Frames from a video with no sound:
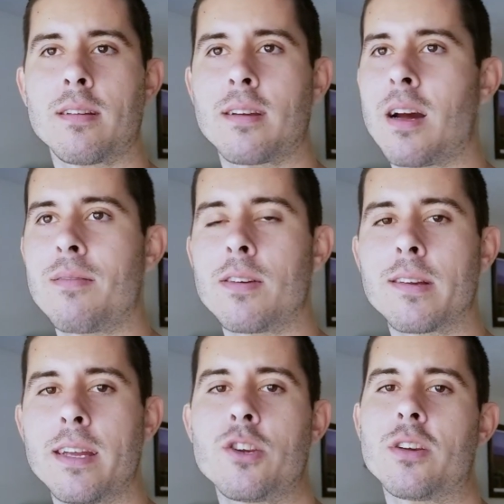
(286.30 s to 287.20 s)

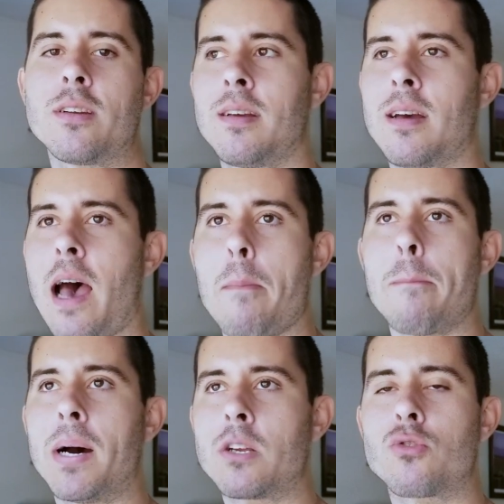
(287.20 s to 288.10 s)
conversation? I'd
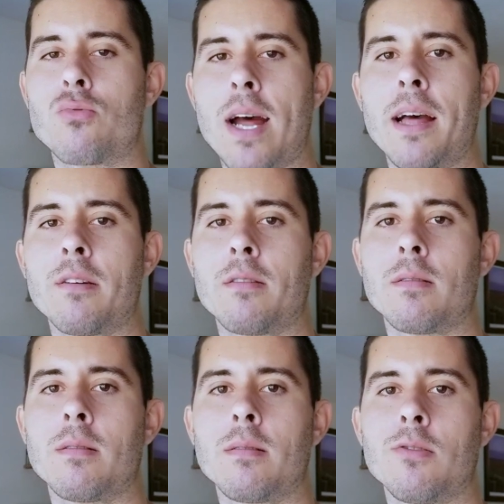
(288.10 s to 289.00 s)
much
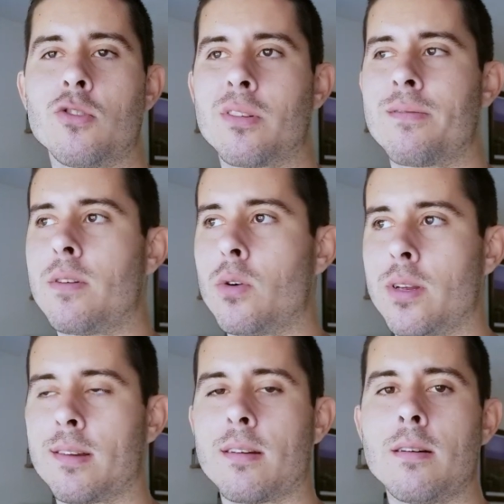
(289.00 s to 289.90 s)
rather just
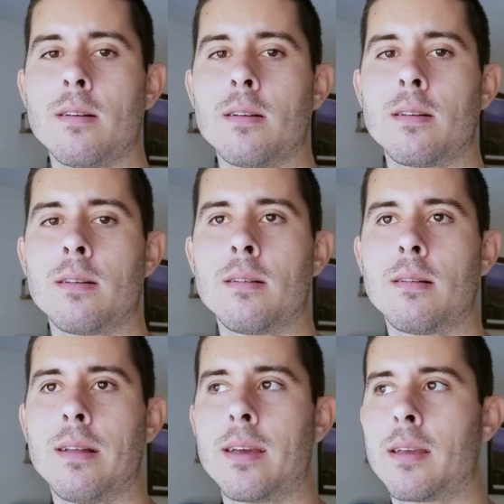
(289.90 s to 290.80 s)
focus on
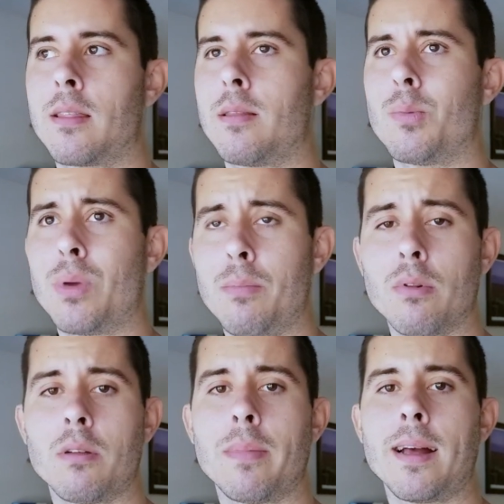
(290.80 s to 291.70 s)
like the
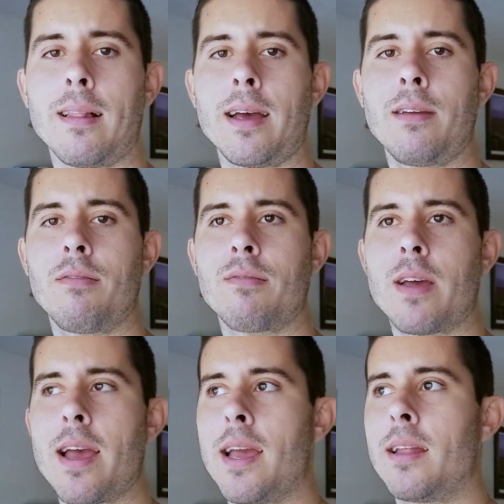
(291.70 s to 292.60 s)
people in my life
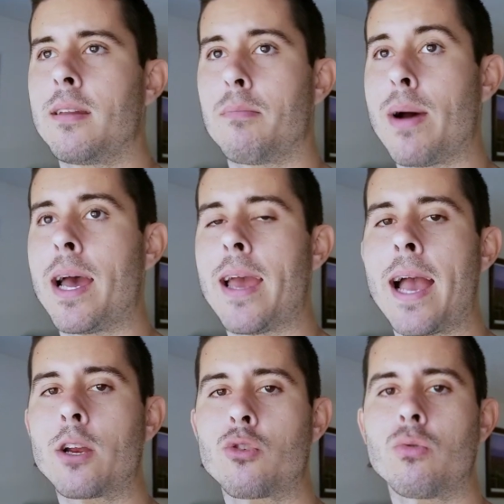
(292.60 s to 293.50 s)
and my
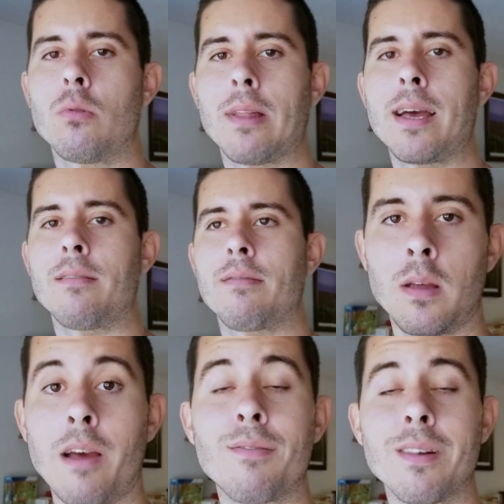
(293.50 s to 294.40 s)
actual life.
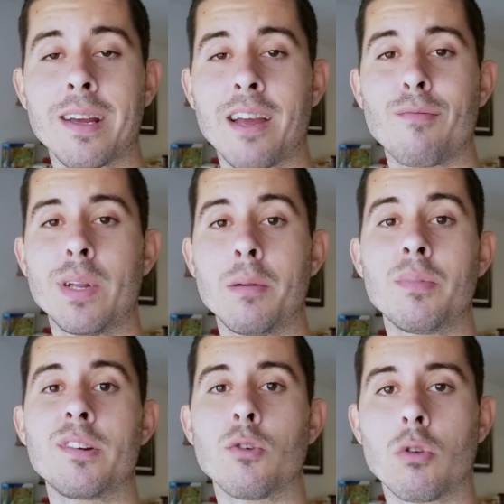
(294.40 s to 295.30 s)
I feel like I've been
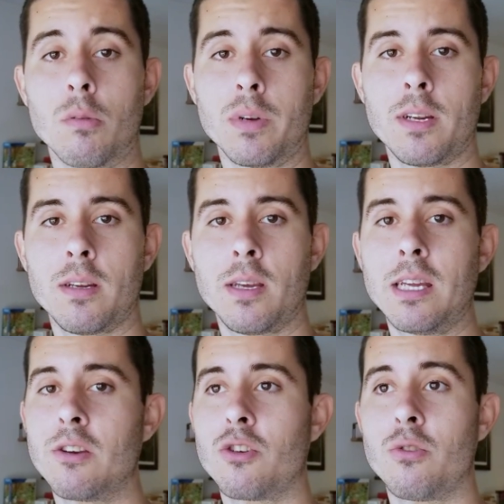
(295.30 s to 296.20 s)
absorbed
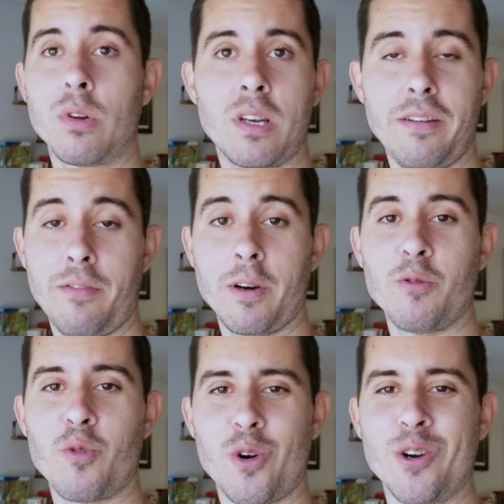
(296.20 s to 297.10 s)
into a different
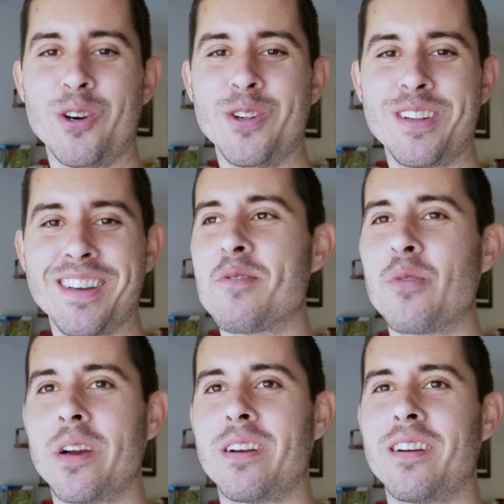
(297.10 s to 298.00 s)
world
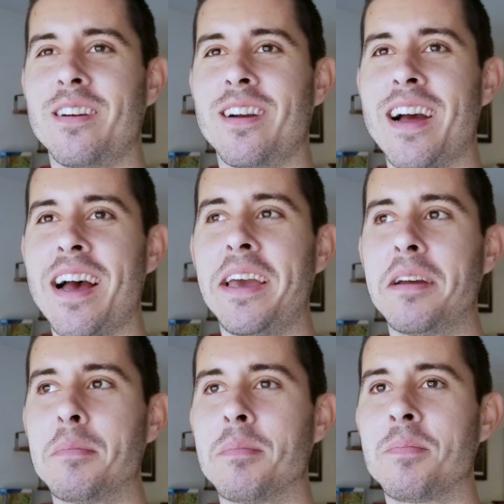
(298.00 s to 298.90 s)
where I
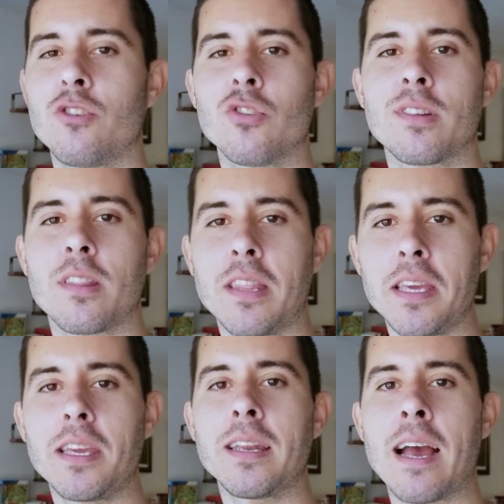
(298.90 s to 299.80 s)
am just
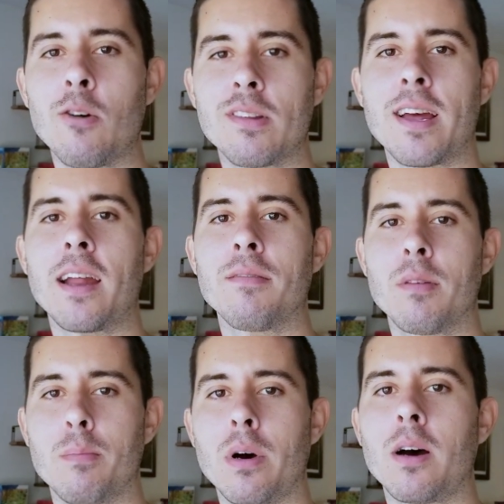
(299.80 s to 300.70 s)
thinking outside of
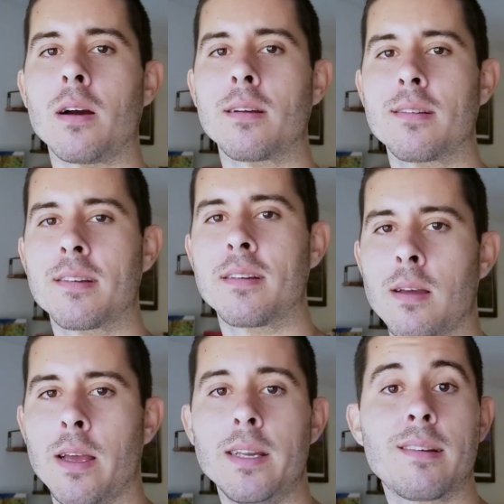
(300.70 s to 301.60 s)
the box
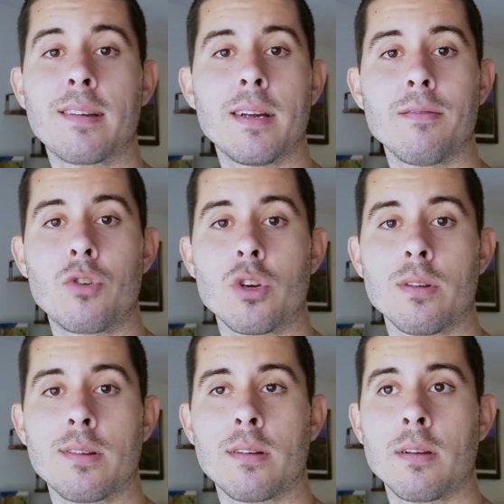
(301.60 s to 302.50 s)
instead of
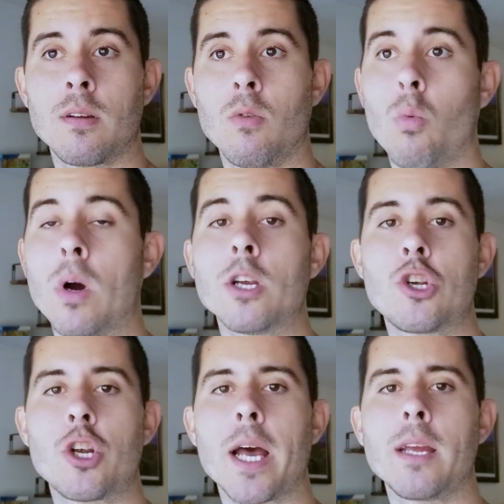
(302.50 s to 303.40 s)
just what
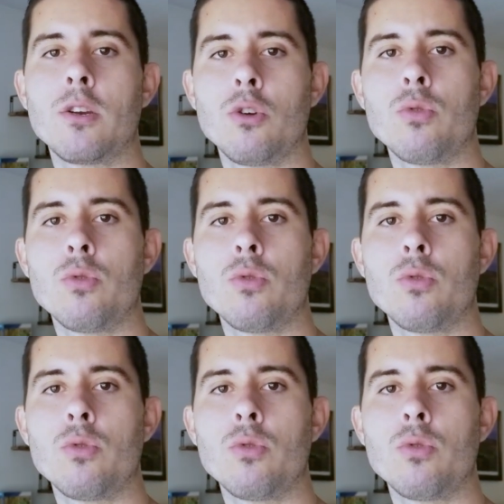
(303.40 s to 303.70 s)
should I do